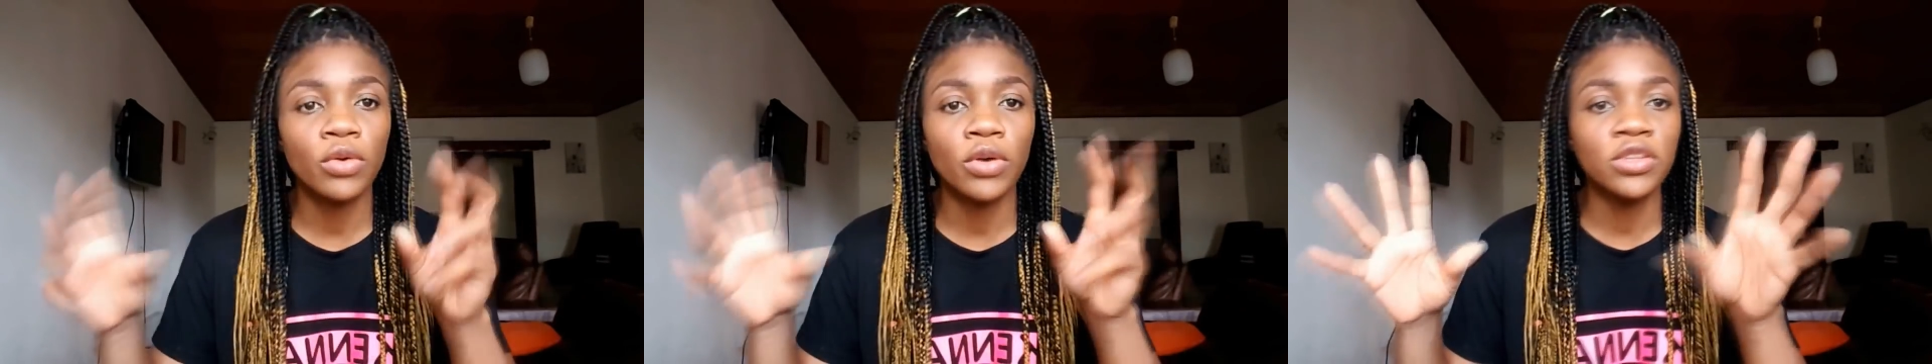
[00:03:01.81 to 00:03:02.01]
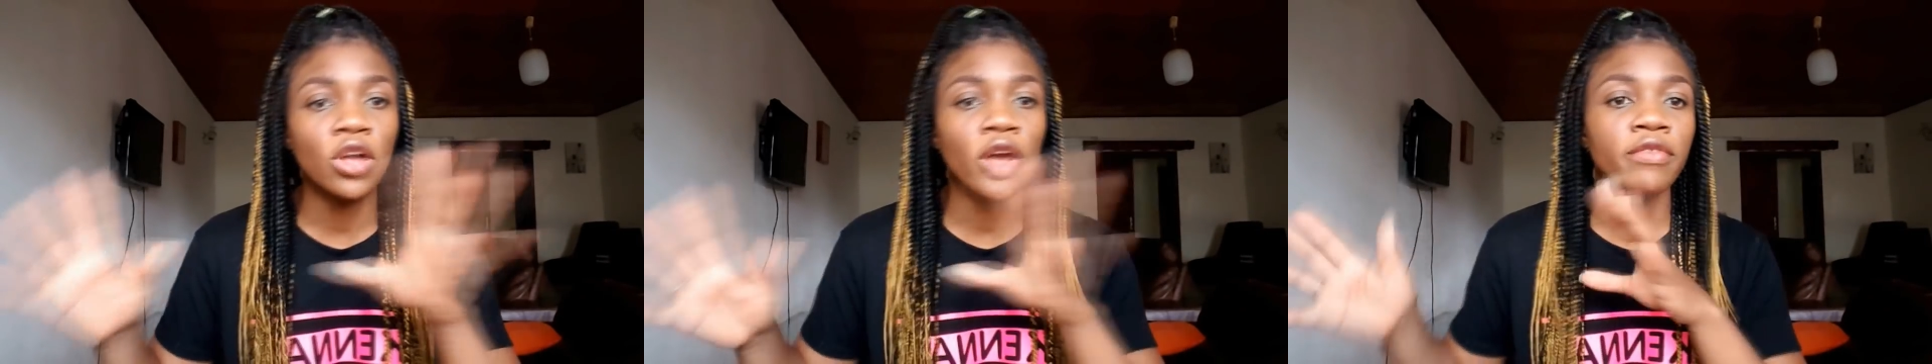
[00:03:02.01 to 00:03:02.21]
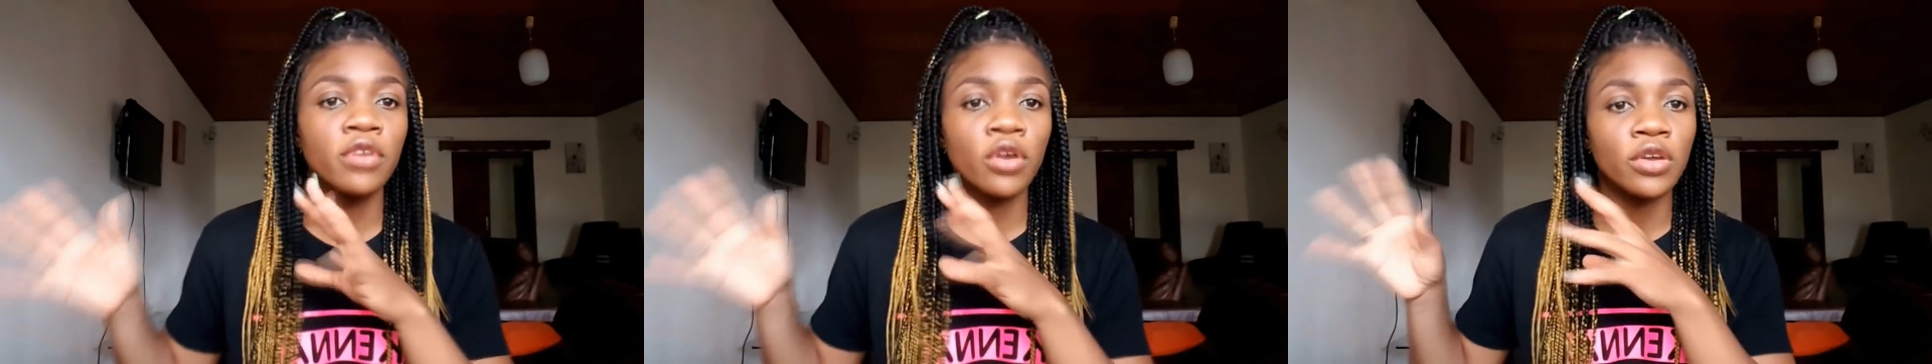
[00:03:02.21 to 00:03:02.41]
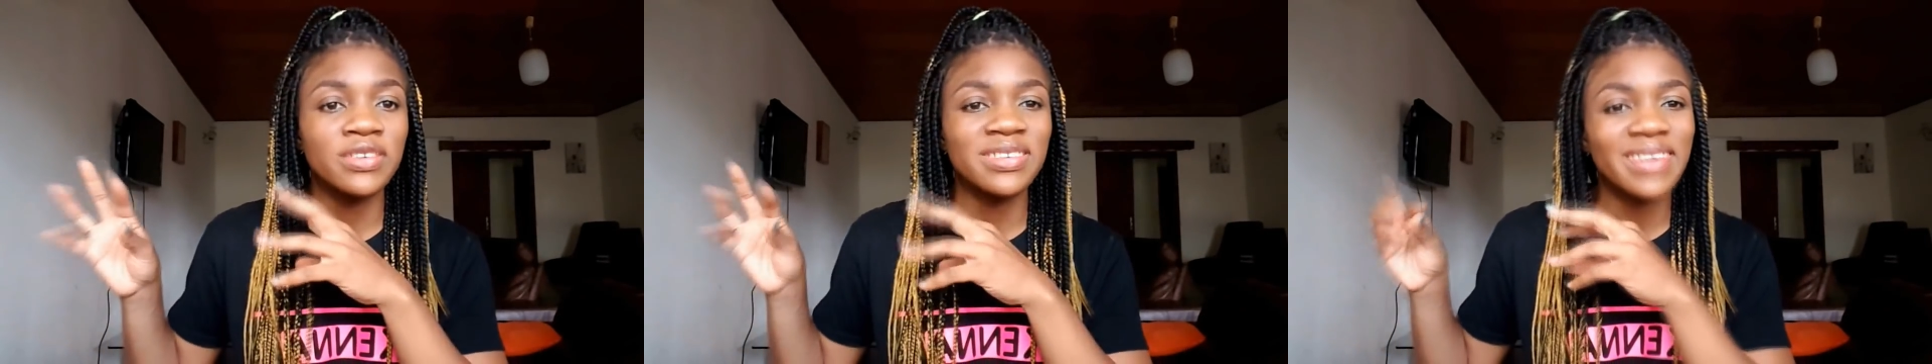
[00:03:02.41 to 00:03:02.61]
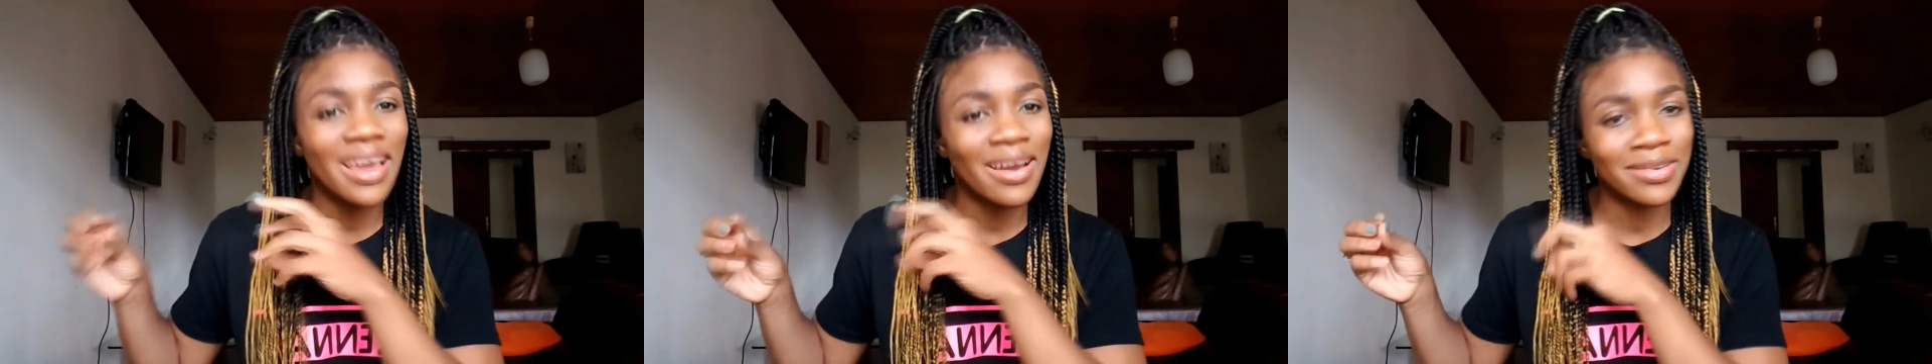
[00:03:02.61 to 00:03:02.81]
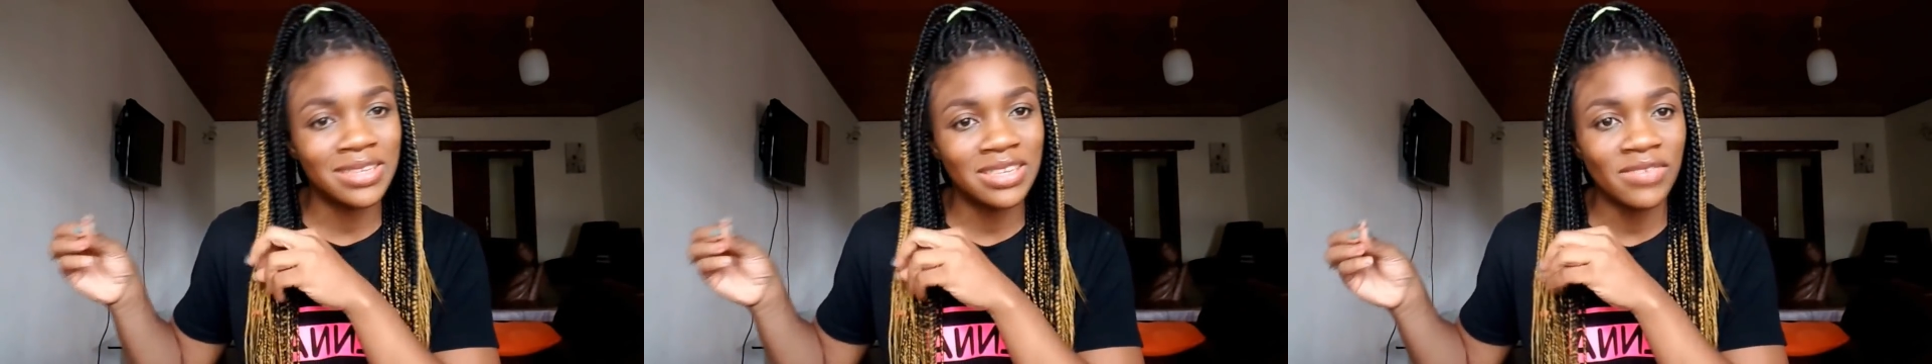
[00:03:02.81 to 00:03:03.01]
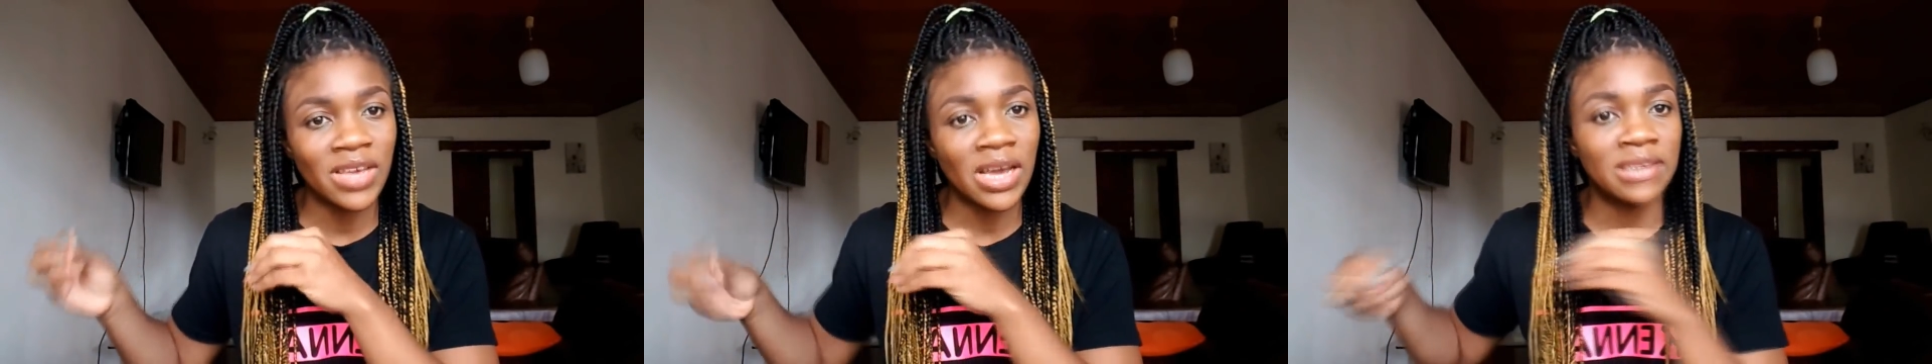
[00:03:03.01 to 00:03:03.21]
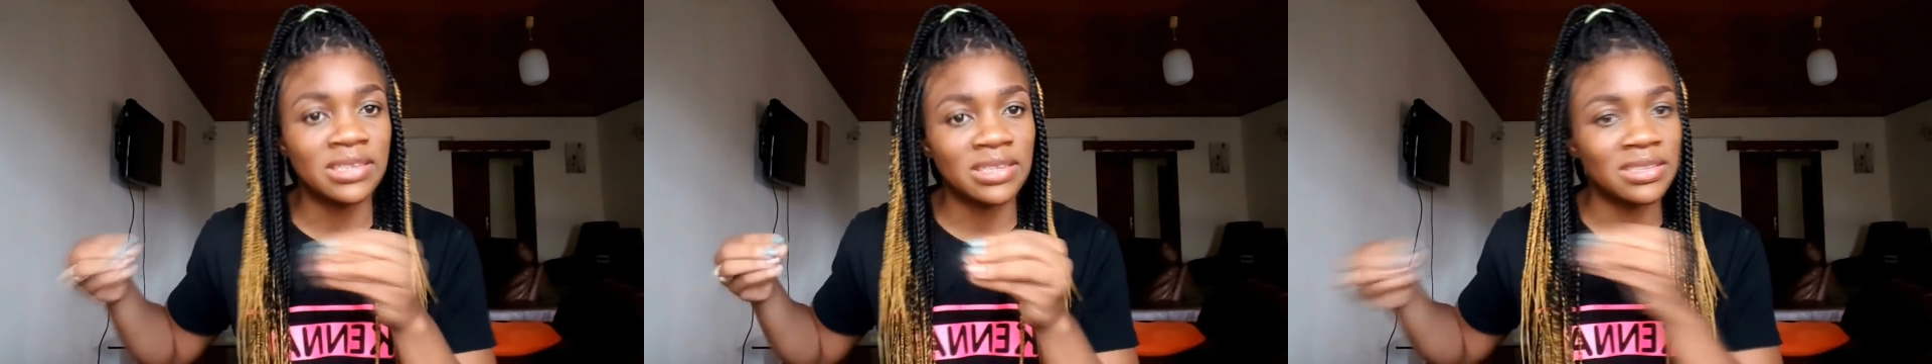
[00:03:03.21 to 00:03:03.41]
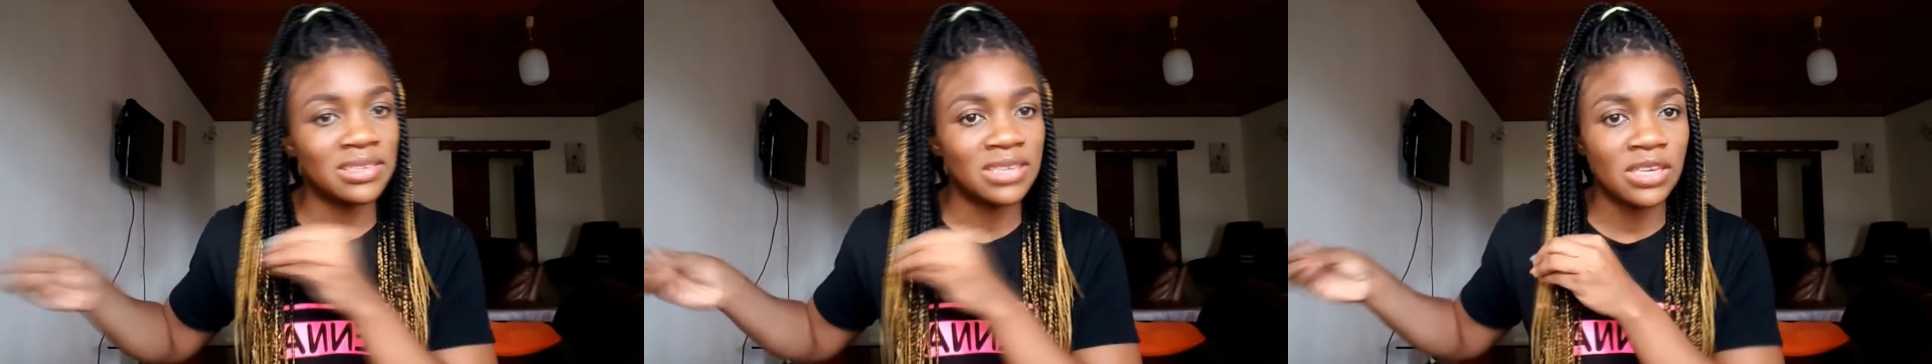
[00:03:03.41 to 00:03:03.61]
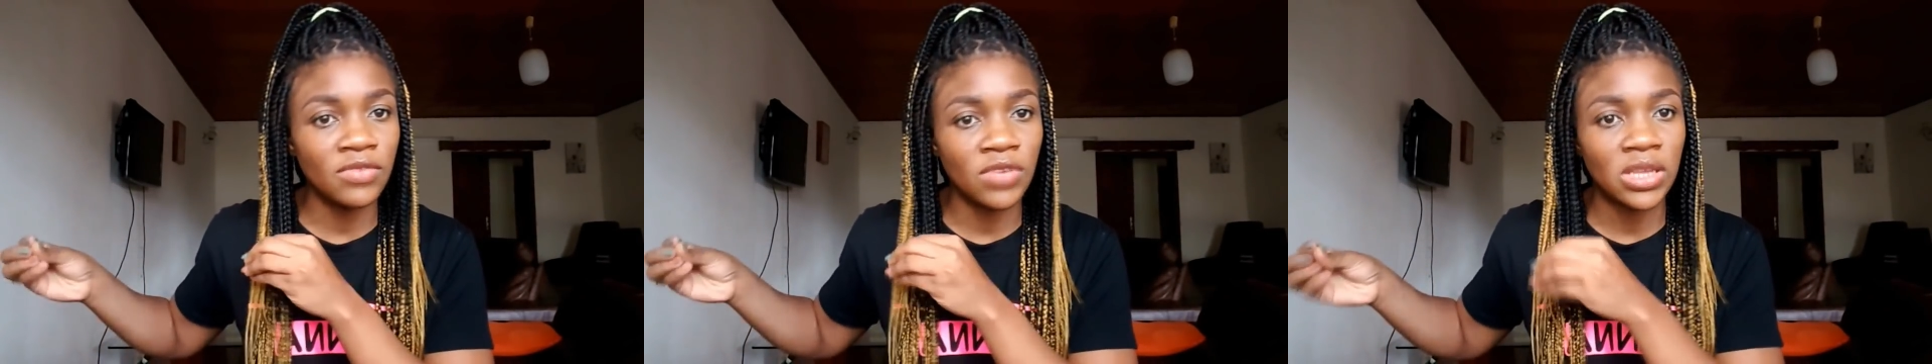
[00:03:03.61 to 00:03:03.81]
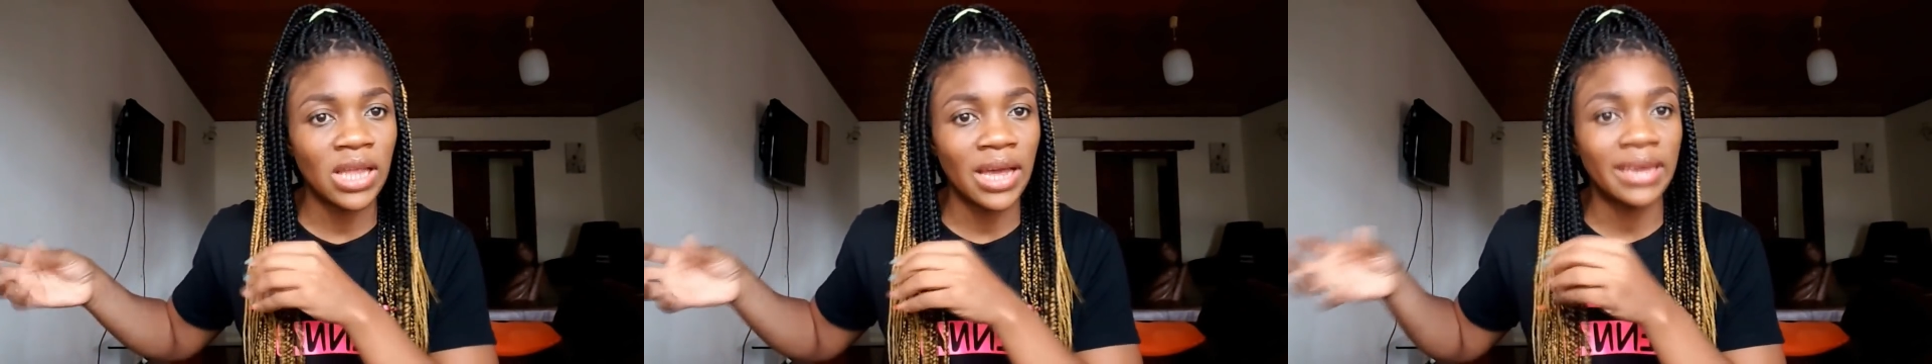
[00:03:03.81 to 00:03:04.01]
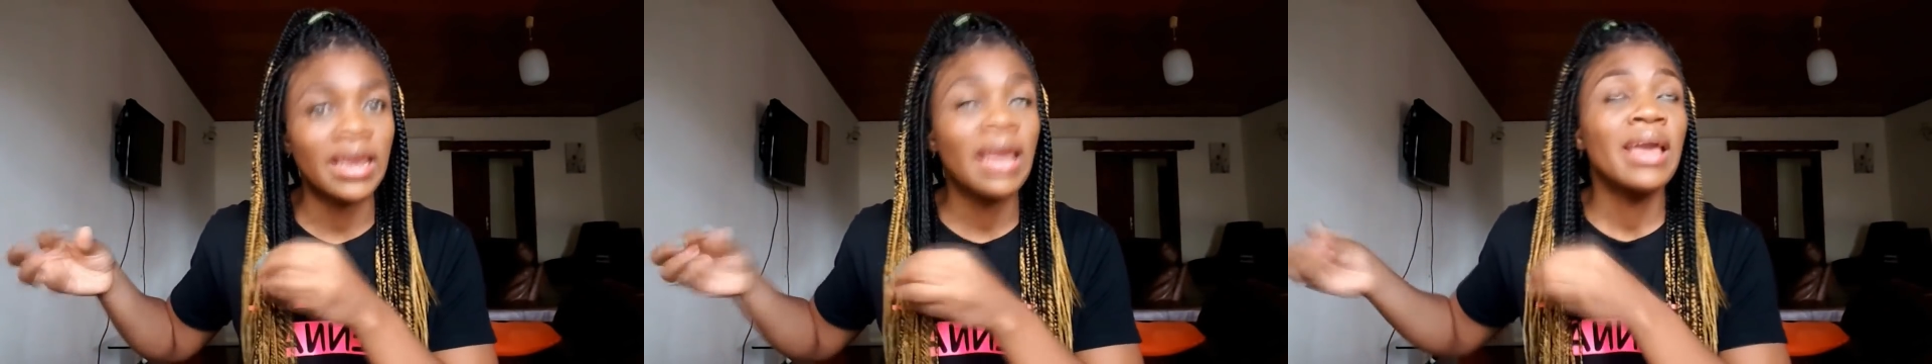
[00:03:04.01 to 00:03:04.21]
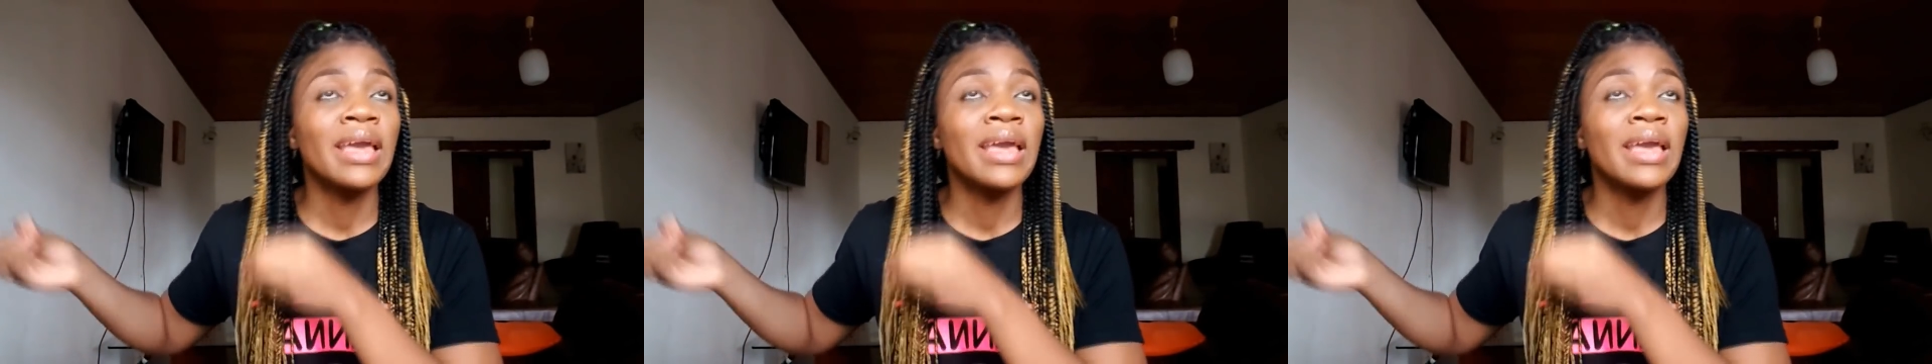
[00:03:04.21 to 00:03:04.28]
He was not even on CRTV as in TV, like,